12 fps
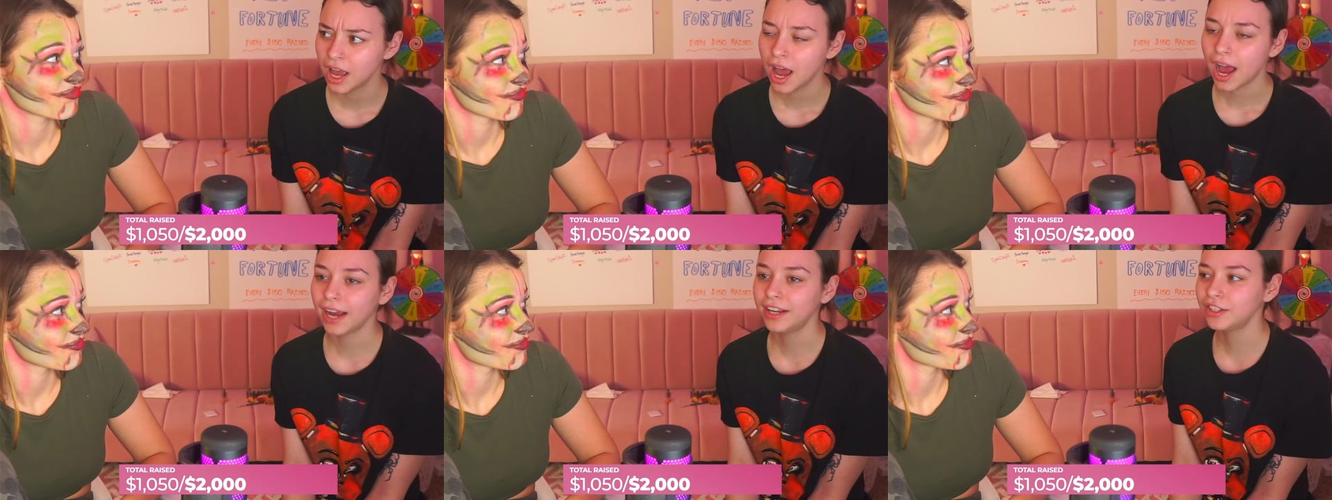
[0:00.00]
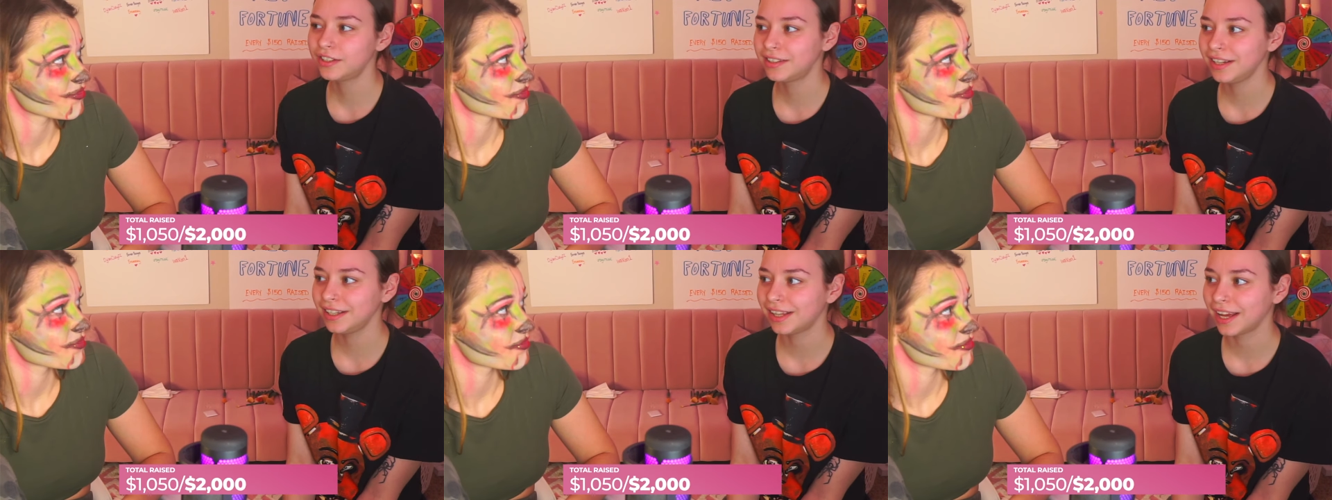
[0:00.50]
Speaker 1: I could see
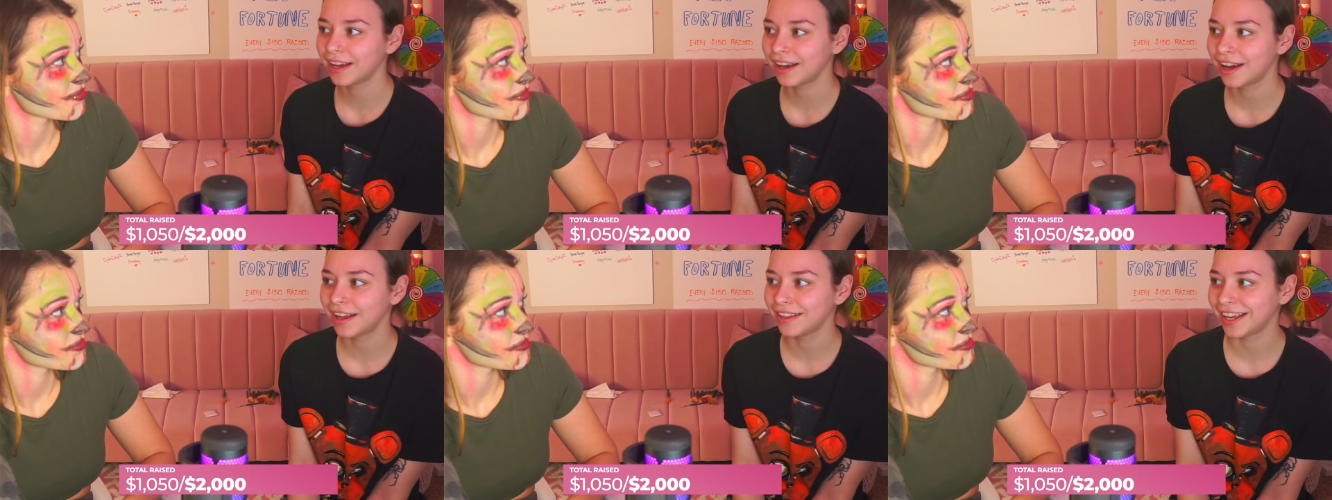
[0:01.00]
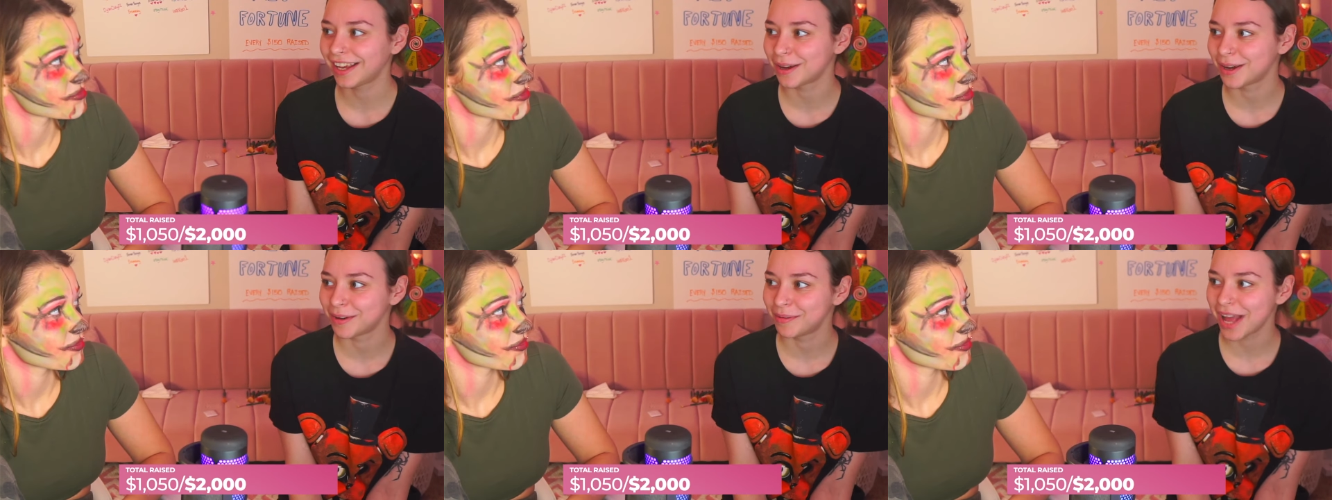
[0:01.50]
like like
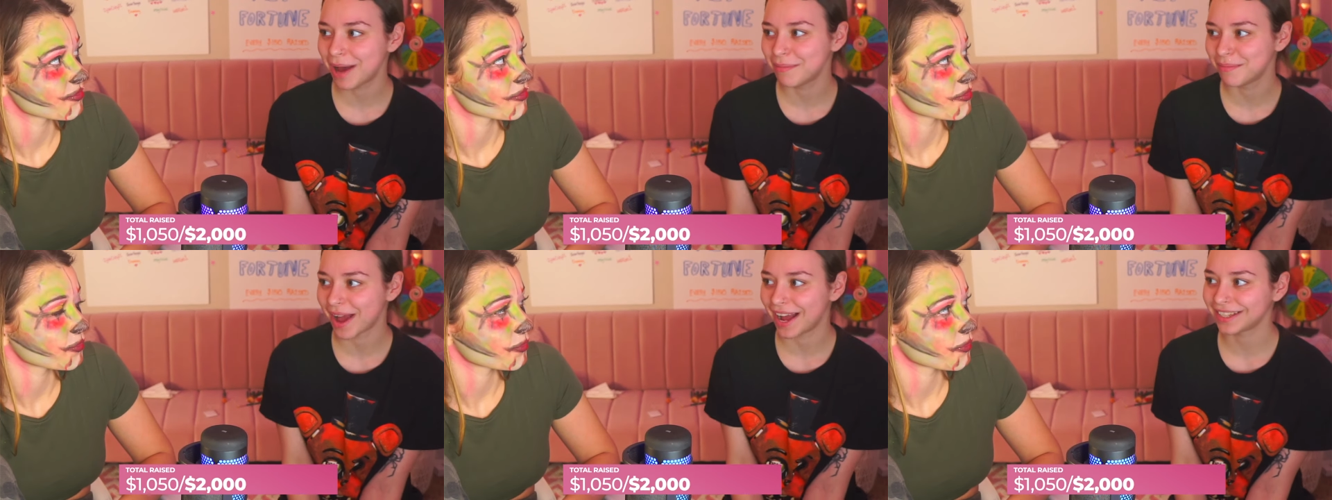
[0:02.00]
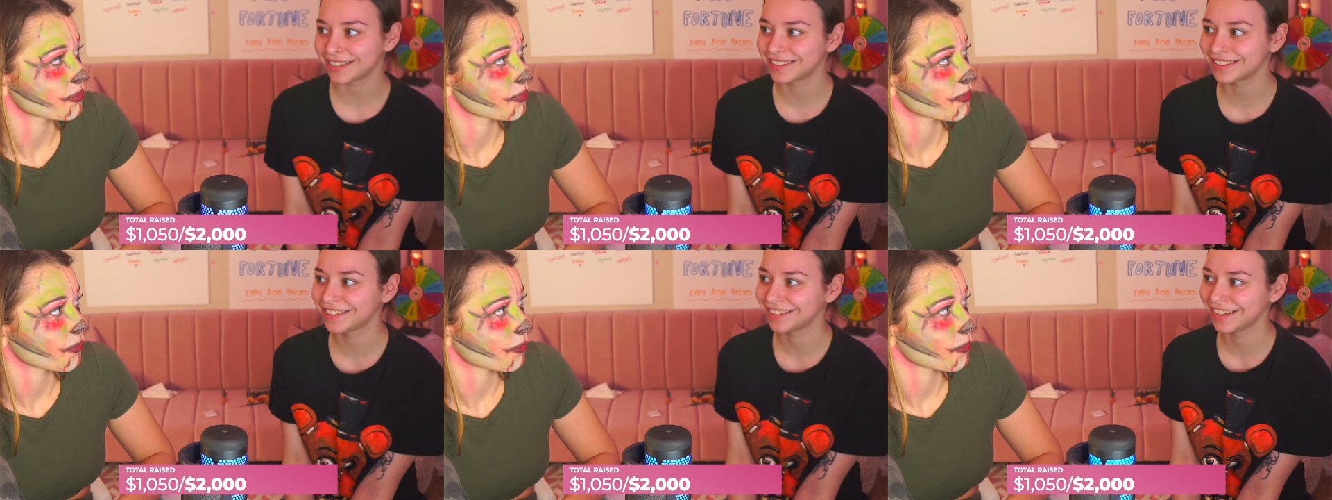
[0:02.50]
a a
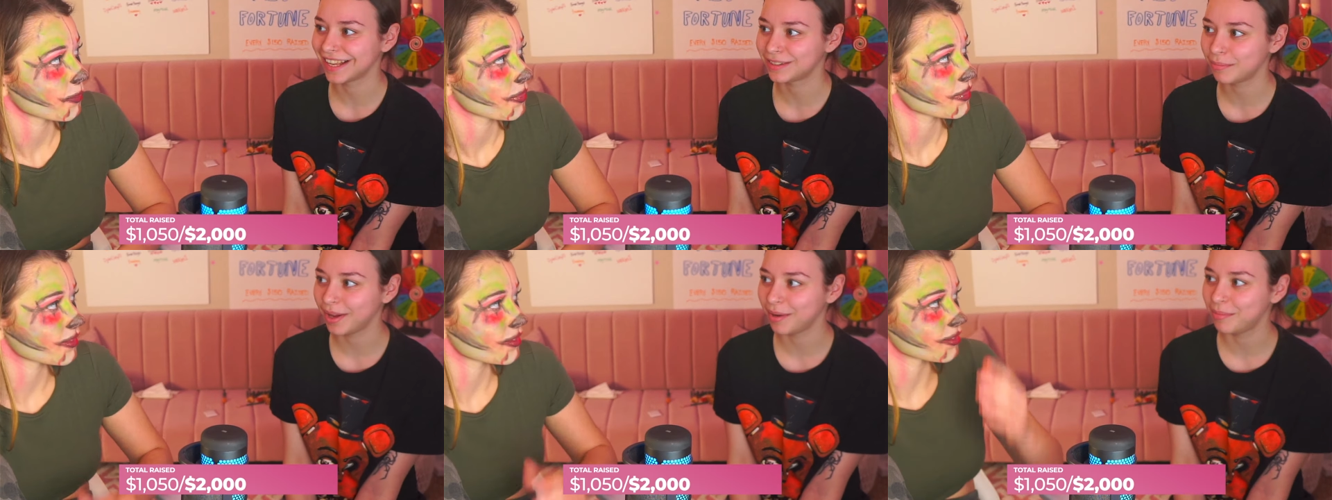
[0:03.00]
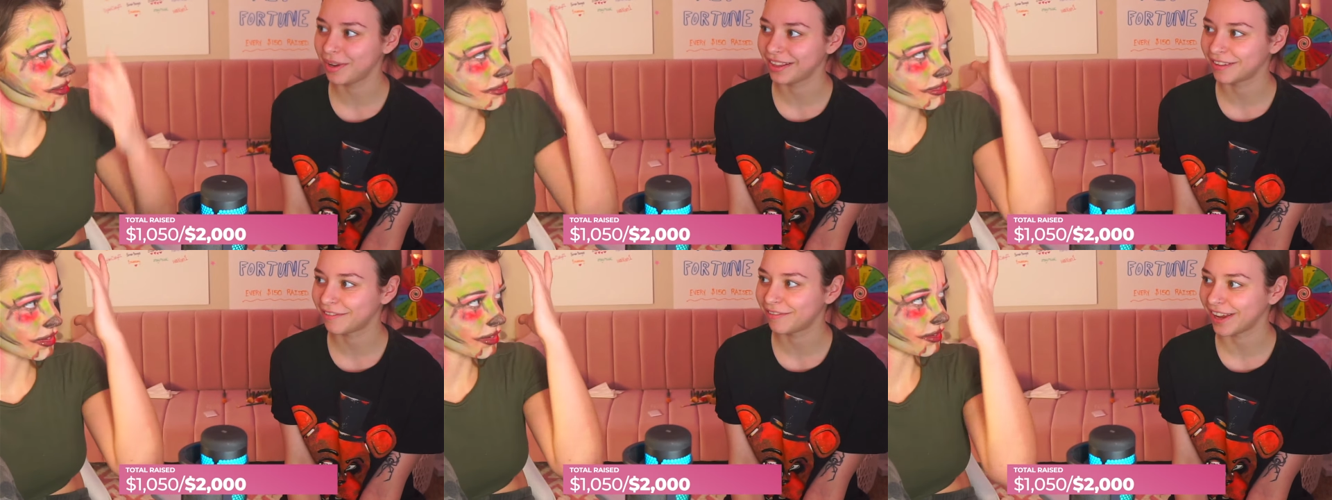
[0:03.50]
mask lesbian being the
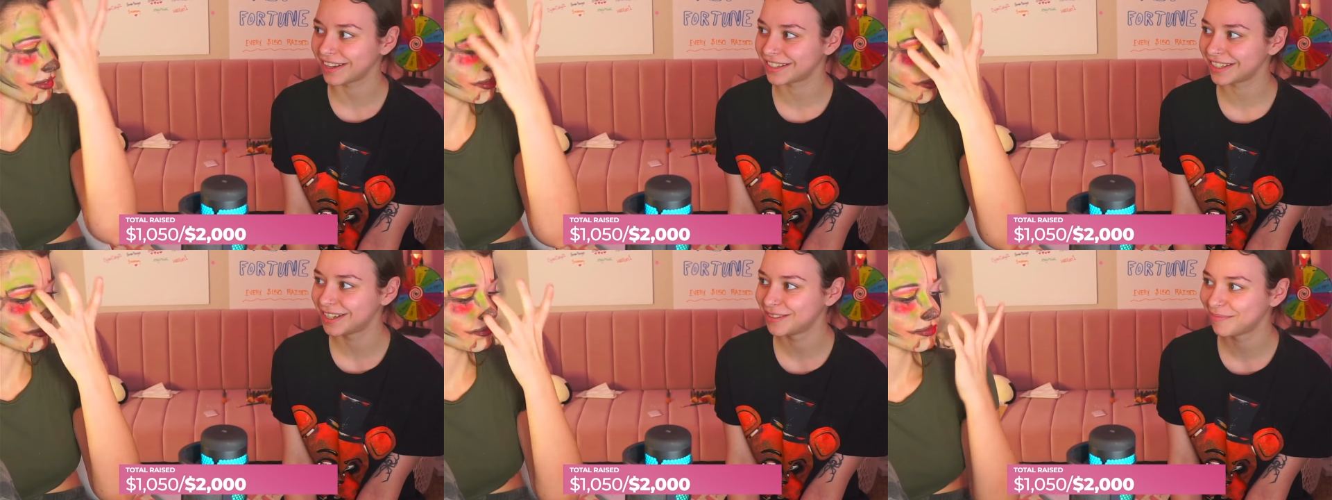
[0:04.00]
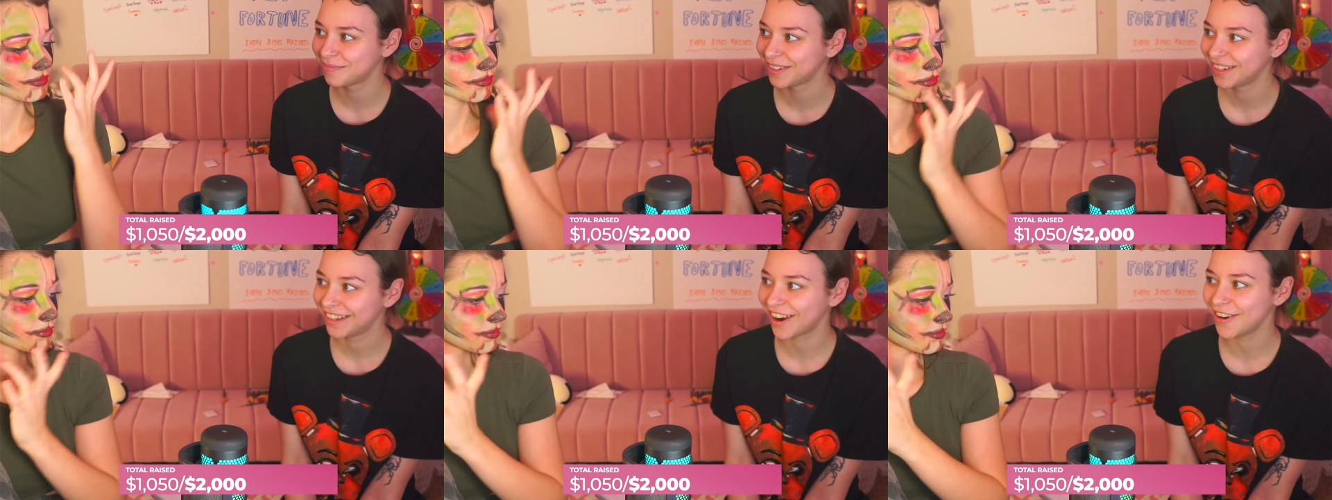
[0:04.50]
like Phantom.
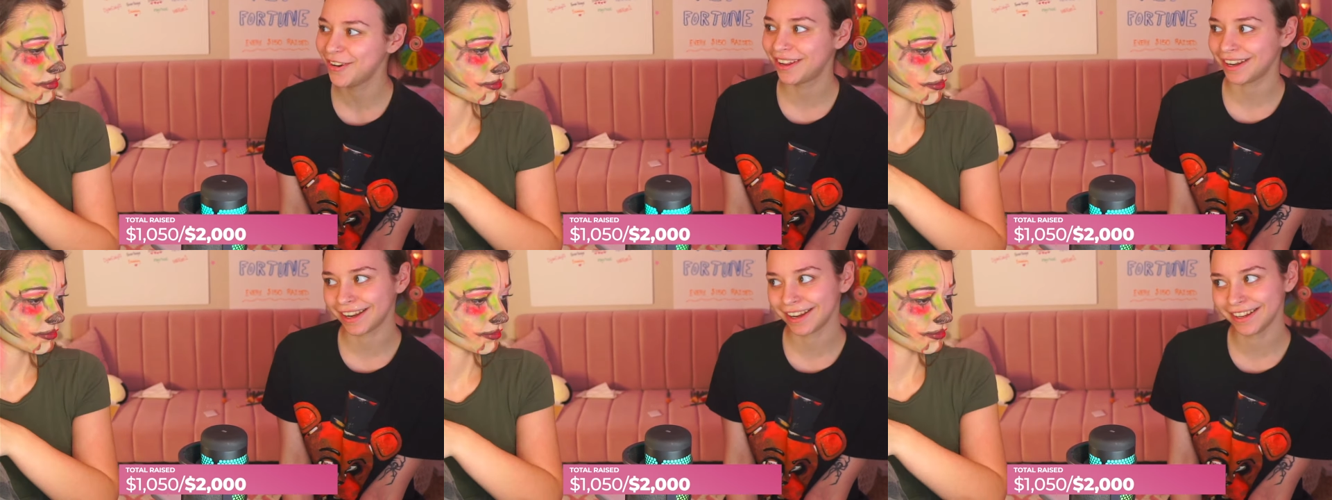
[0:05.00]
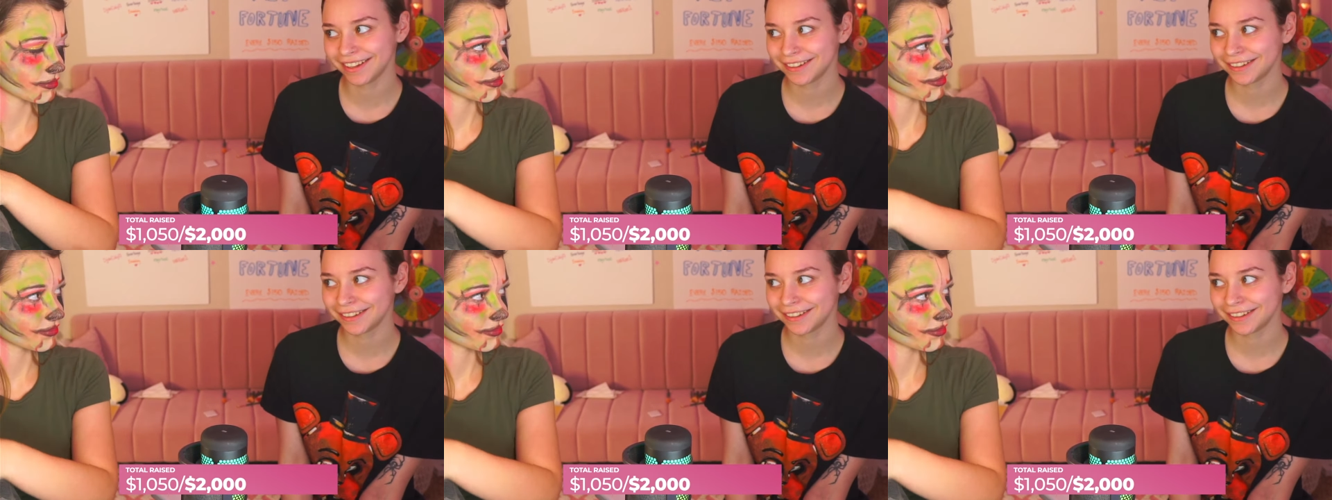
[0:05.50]
A... Are you kidding?